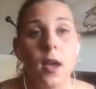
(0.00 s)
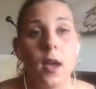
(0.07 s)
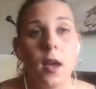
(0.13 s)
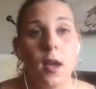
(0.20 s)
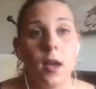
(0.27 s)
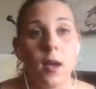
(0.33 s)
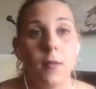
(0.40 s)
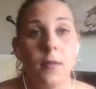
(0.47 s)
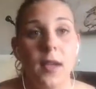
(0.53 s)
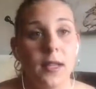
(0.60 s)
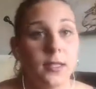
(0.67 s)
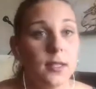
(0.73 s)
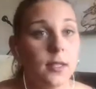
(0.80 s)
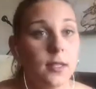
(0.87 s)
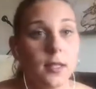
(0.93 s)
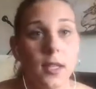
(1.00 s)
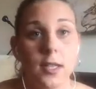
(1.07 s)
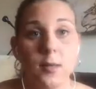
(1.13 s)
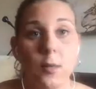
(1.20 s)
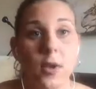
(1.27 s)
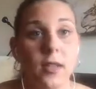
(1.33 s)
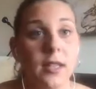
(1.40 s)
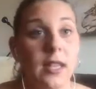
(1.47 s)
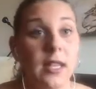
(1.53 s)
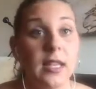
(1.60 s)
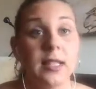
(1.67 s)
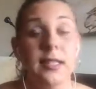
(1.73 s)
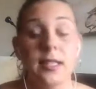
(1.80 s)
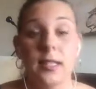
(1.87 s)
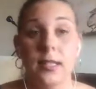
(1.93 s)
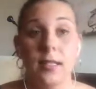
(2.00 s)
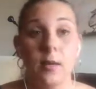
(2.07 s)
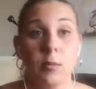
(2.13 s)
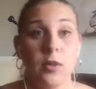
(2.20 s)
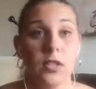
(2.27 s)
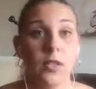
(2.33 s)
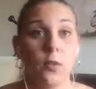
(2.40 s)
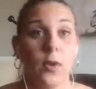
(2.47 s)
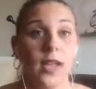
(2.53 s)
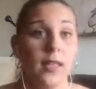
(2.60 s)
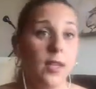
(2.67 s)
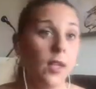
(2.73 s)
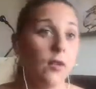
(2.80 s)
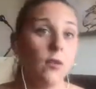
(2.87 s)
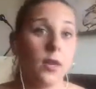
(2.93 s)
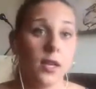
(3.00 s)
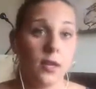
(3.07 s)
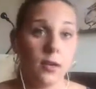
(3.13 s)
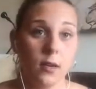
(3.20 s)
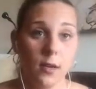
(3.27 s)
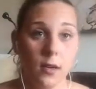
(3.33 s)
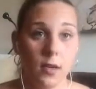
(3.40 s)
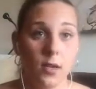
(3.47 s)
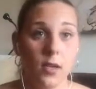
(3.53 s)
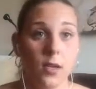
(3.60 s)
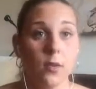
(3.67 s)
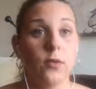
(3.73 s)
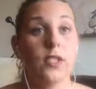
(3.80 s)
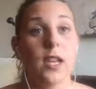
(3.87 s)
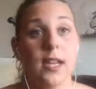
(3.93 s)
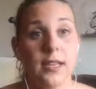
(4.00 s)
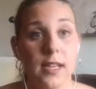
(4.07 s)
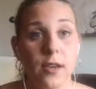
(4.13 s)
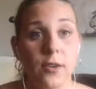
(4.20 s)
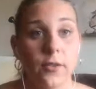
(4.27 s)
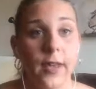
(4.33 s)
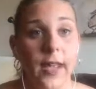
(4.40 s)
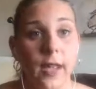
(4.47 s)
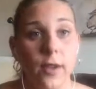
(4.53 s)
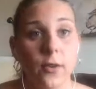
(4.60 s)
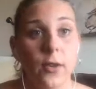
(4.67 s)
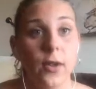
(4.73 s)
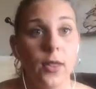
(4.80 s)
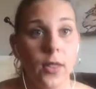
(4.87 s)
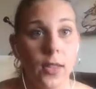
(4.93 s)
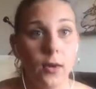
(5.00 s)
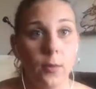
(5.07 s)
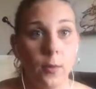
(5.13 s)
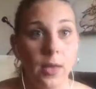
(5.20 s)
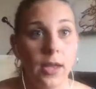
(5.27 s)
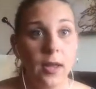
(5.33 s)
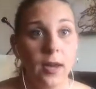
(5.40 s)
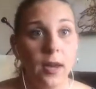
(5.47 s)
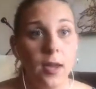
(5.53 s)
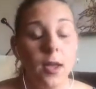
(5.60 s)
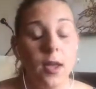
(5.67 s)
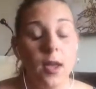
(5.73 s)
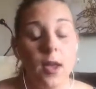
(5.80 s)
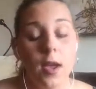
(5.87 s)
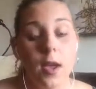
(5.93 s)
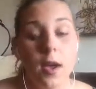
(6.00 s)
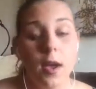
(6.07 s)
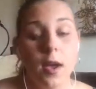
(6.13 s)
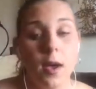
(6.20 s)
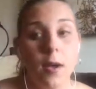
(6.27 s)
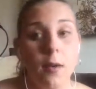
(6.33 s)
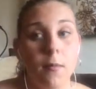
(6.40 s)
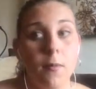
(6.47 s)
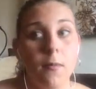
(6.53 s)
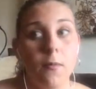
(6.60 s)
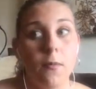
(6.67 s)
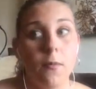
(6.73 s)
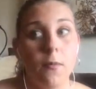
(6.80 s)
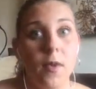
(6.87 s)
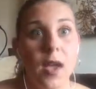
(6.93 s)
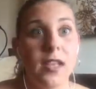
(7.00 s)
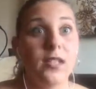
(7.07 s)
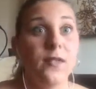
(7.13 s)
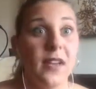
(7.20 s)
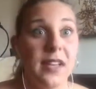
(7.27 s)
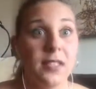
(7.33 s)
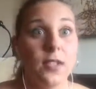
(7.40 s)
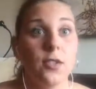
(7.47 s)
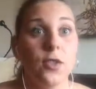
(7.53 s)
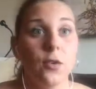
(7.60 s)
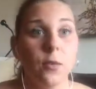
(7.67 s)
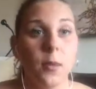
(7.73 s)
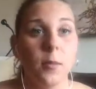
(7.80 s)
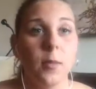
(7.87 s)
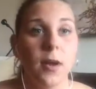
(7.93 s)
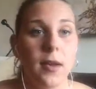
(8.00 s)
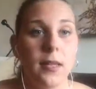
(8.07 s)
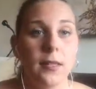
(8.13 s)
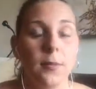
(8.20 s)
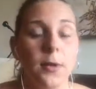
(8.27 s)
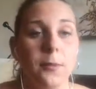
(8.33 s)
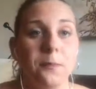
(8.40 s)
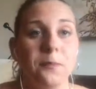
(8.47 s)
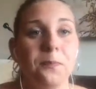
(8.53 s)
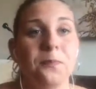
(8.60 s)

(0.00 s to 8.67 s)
That's probably the easiest, simplest way that you can, die down your anger a little bit as fast as humanly possible.